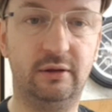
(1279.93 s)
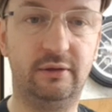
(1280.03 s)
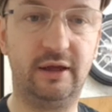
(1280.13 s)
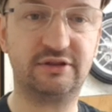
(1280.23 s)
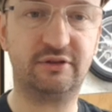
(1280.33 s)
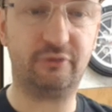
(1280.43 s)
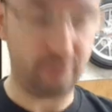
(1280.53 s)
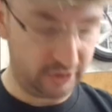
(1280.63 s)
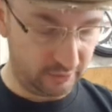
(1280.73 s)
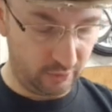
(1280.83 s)
That's a
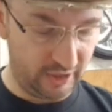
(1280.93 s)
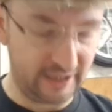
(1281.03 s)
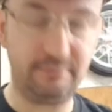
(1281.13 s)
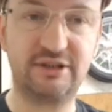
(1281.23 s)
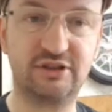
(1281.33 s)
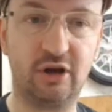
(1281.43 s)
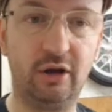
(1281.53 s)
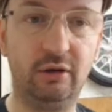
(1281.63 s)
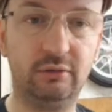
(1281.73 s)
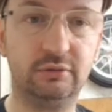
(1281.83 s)
3-way
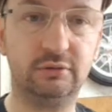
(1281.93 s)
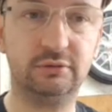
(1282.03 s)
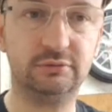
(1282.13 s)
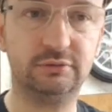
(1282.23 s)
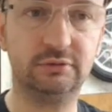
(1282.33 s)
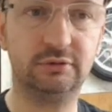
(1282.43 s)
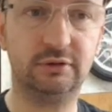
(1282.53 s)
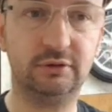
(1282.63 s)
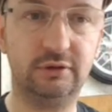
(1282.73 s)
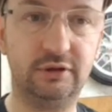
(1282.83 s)
missile,
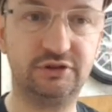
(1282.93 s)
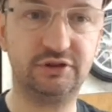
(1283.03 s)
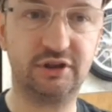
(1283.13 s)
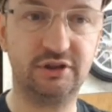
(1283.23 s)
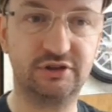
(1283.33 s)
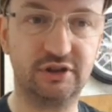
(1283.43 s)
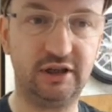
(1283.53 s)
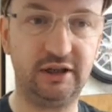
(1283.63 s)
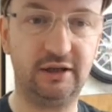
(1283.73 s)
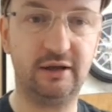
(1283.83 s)
as you can
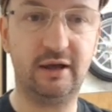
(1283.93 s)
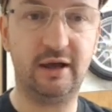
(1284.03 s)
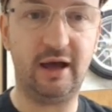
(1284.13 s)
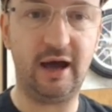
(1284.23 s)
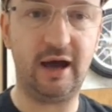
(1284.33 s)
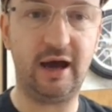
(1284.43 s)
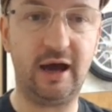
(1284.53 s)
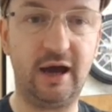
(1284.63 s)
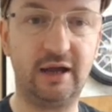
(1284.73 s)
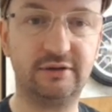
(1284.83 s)
see,
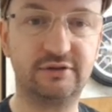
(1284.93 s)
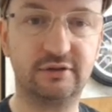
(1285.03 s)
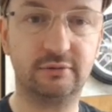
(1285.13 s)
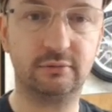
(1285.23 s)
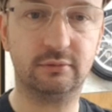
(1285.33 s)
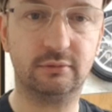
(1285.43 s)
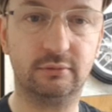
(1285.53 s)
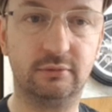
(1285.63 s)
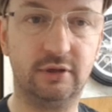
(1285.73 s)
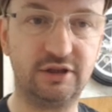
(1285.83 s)
and
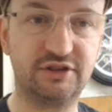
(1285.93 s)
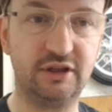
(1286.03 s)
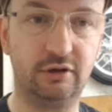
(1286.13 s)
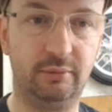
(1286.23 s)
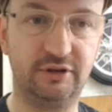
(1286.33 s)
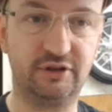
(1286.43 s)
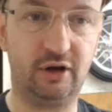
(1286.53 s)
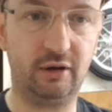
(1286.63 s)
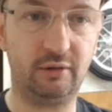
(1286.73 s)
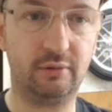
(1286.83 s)
a single missile,